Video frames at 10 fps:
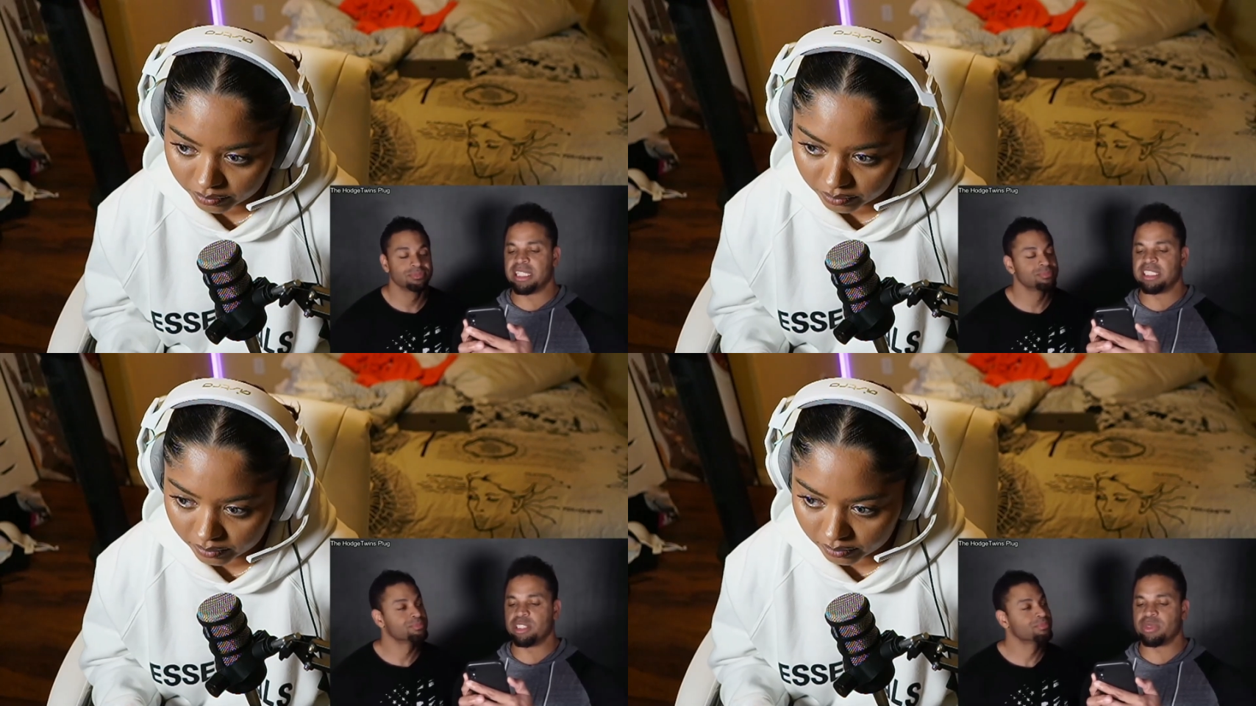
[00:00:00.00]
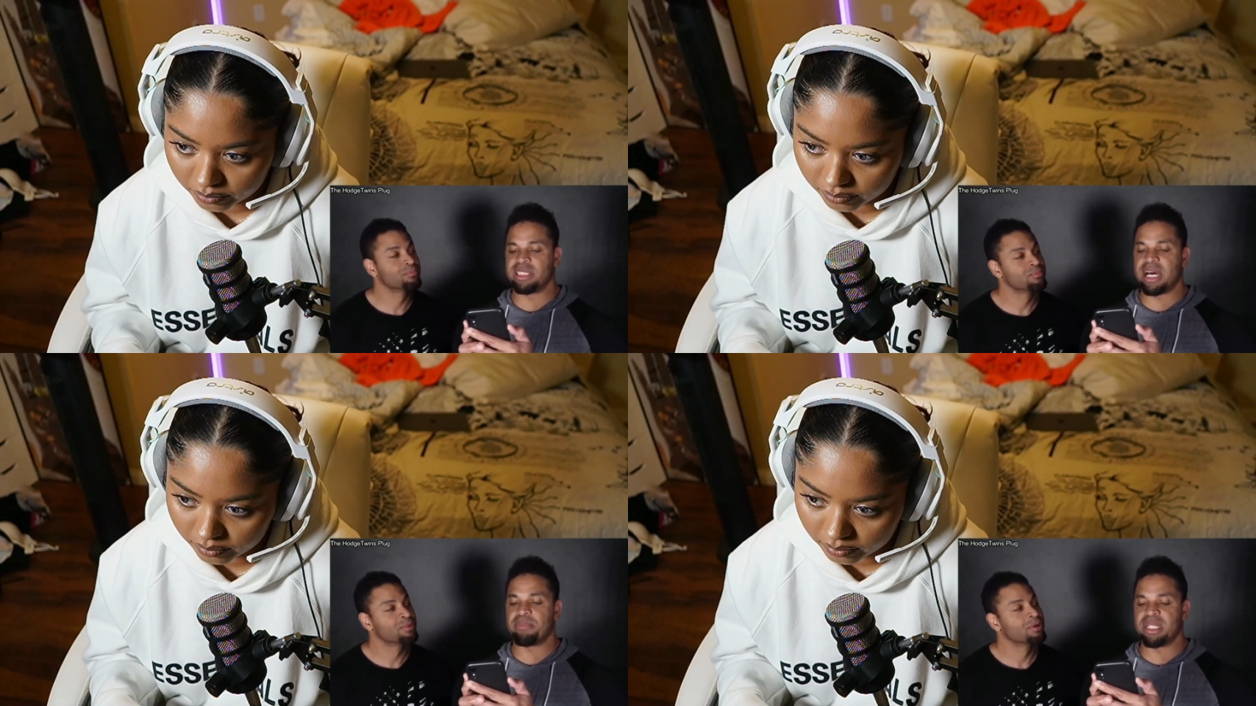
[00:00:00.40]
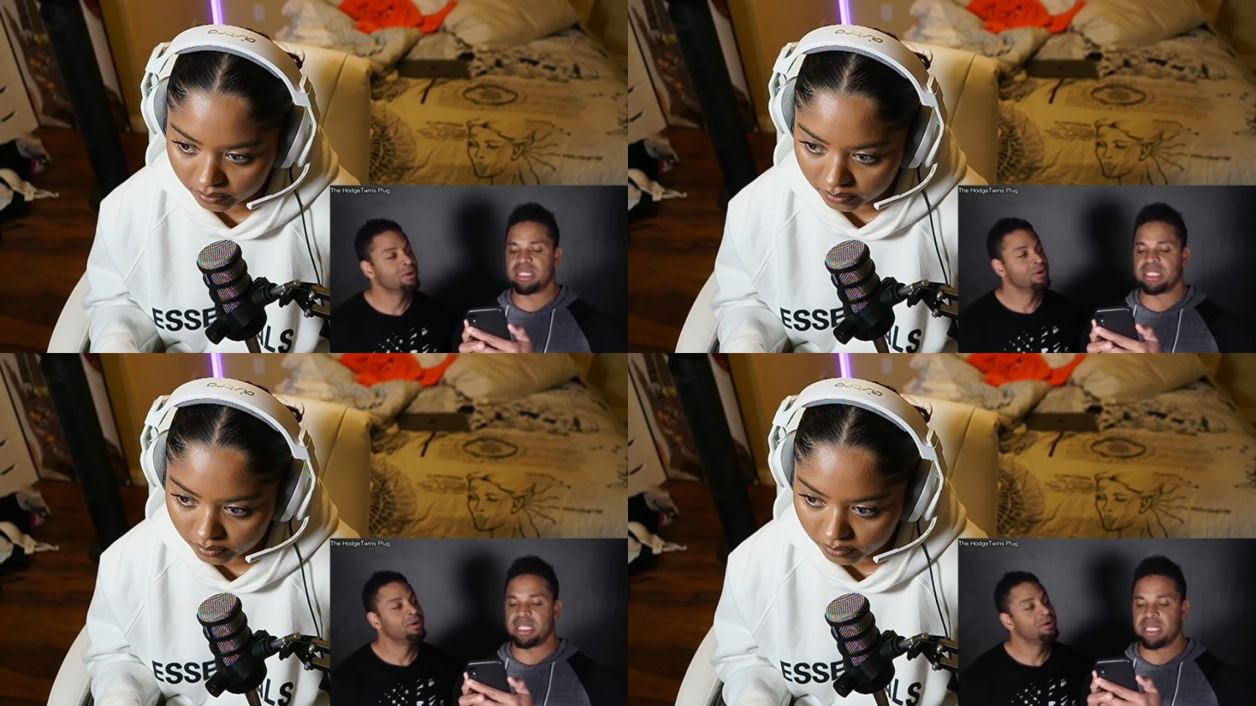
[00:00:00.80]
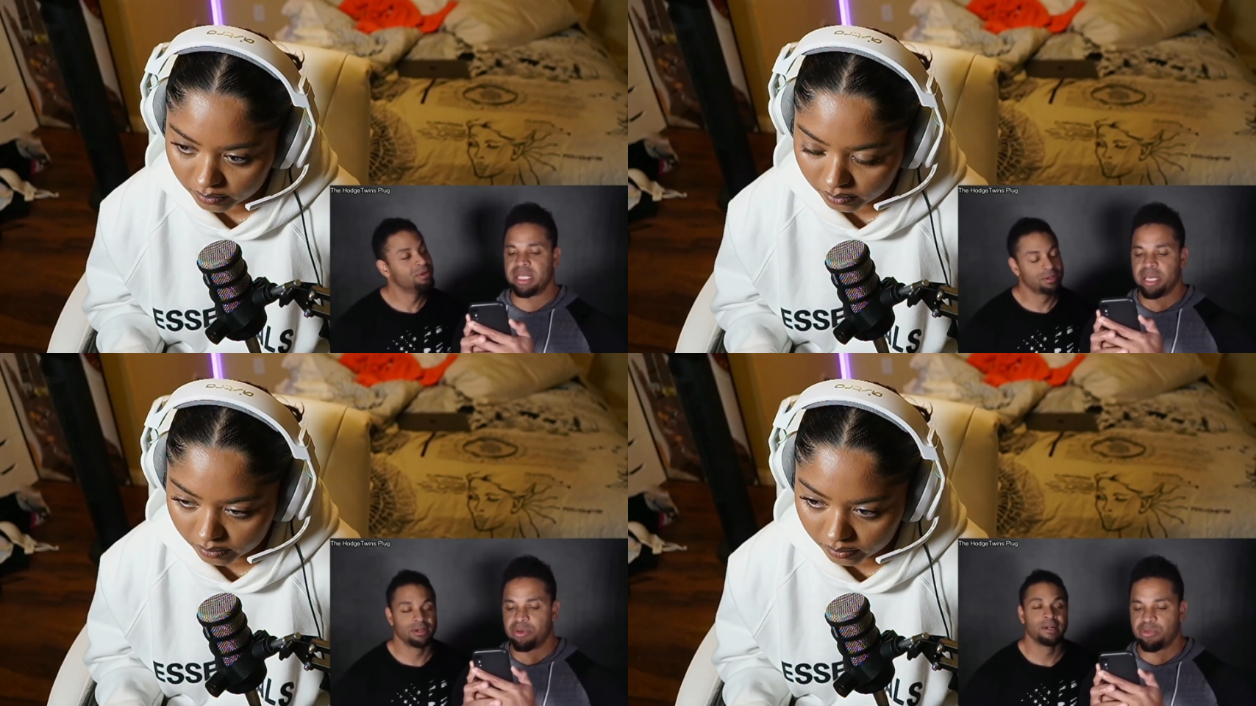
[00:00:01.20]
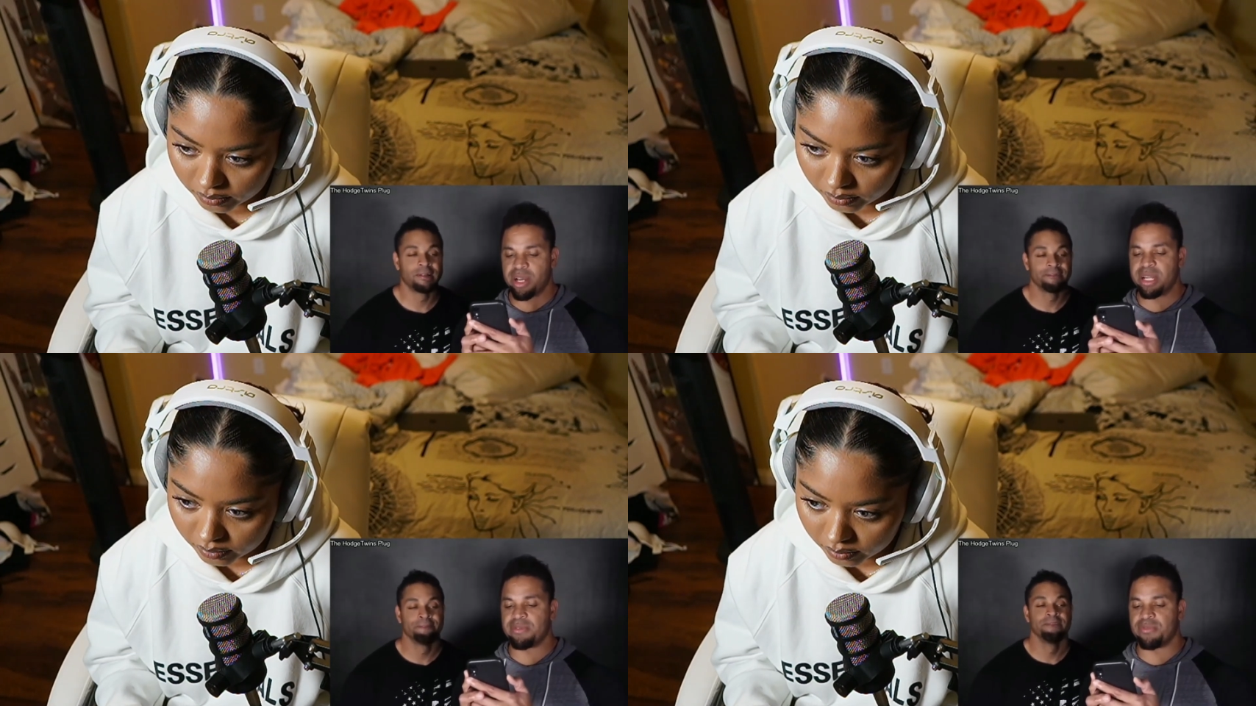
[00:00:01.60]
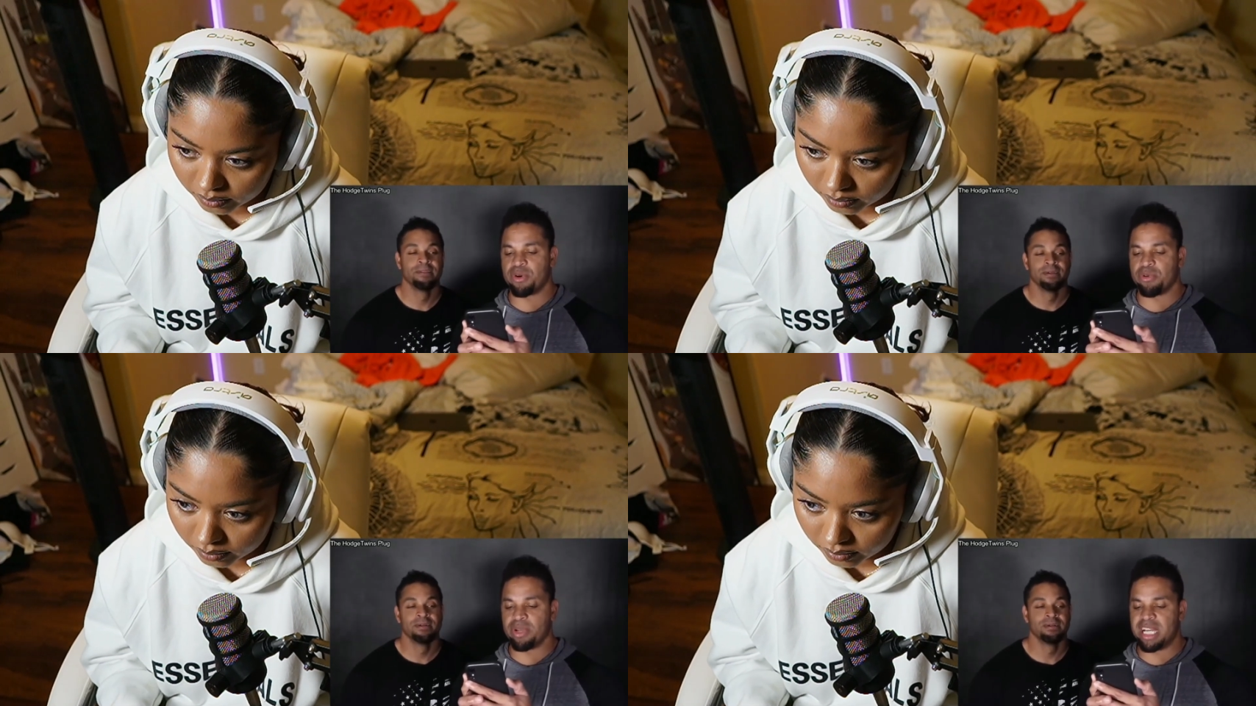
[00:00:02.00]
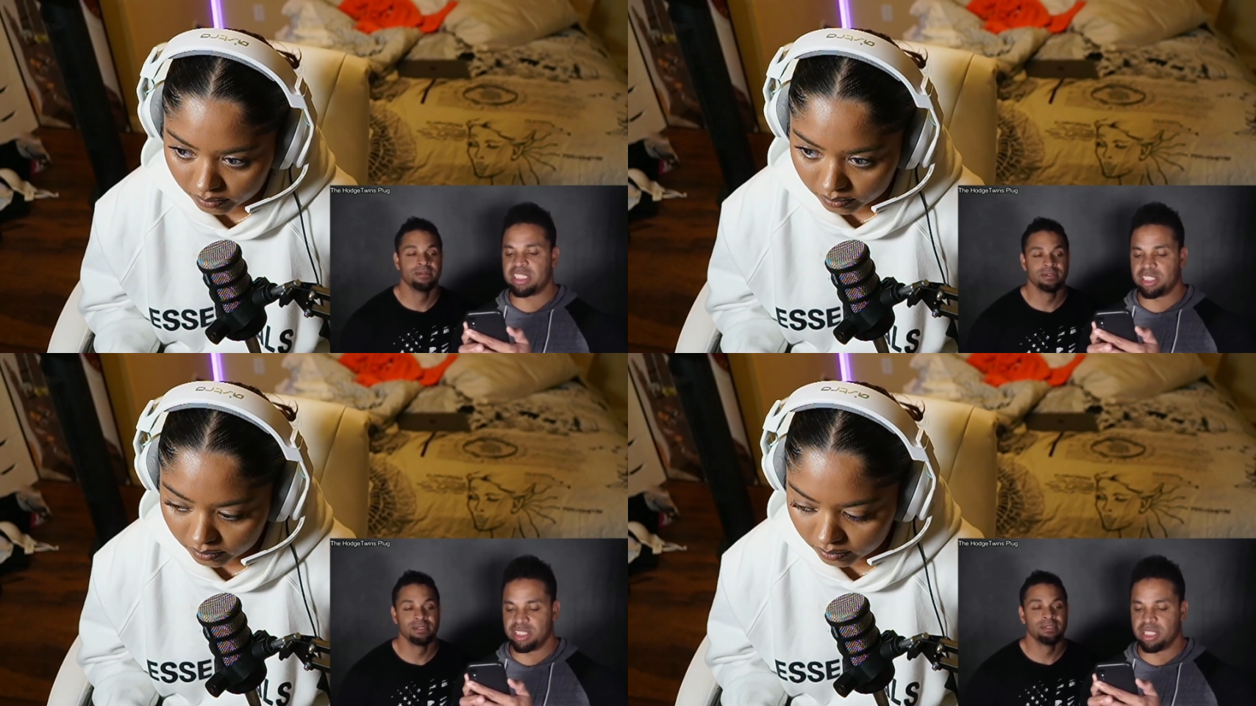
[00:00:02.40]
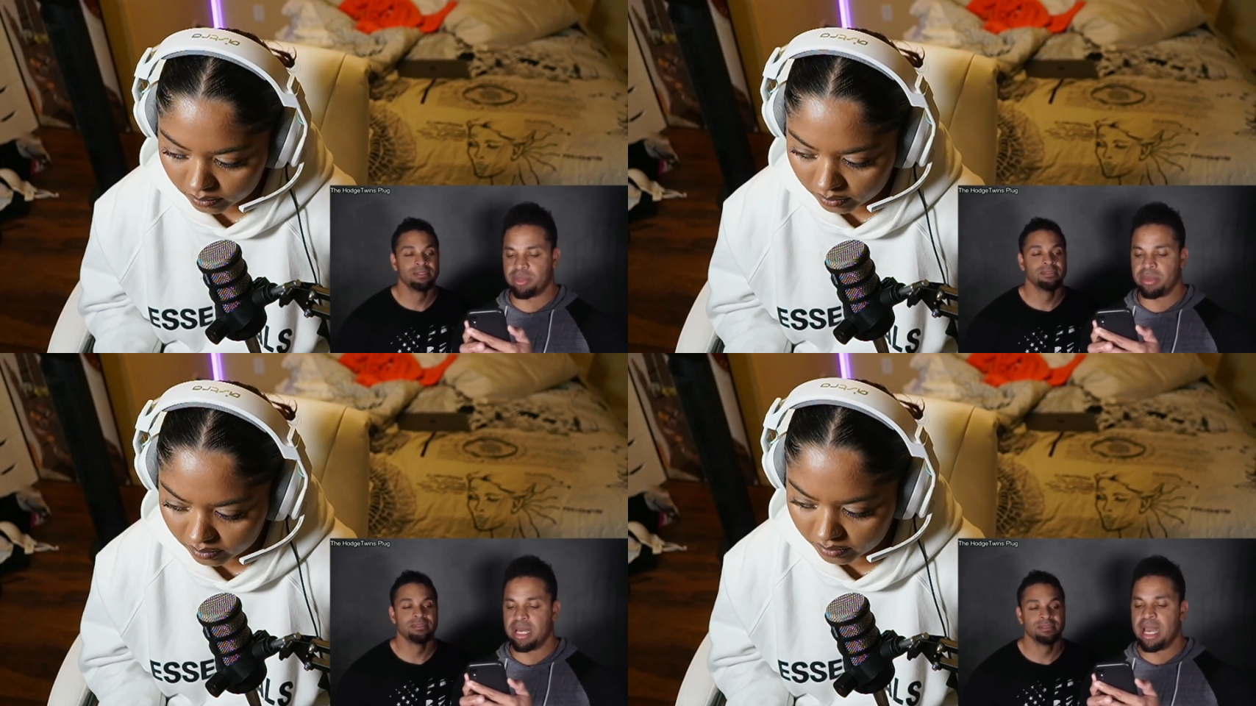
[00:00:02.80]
Speaker 1: saying she was not mentally ready for a relationship